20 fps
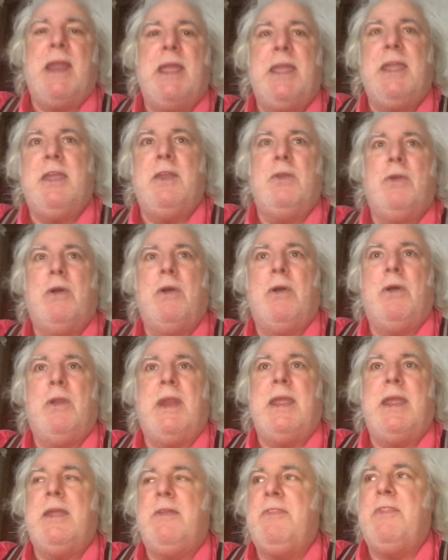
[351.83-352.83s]
like you know
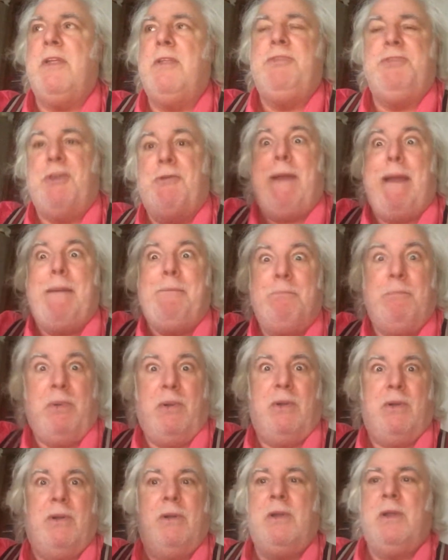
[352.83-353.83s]
like the, the
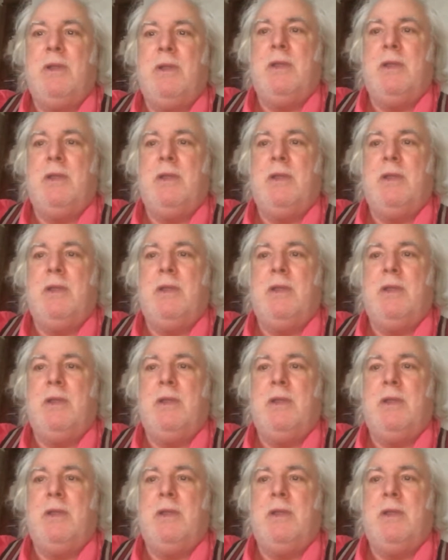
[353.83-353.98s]
Rambo.